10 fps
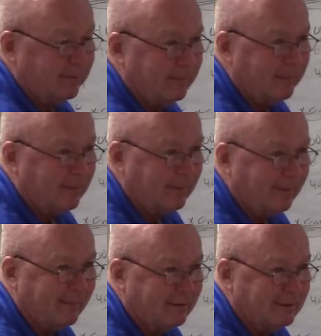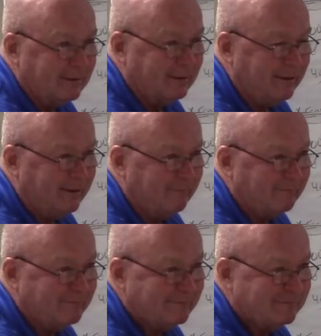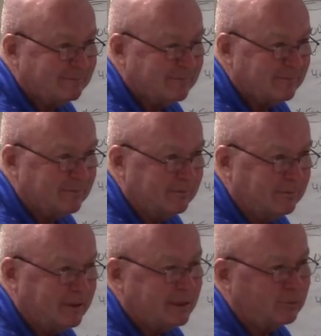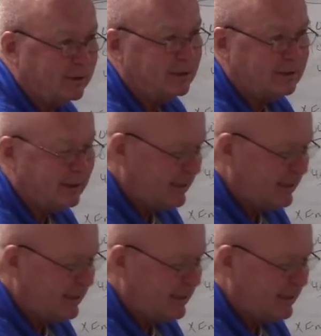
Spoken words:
Really? Yeah. But that's what they say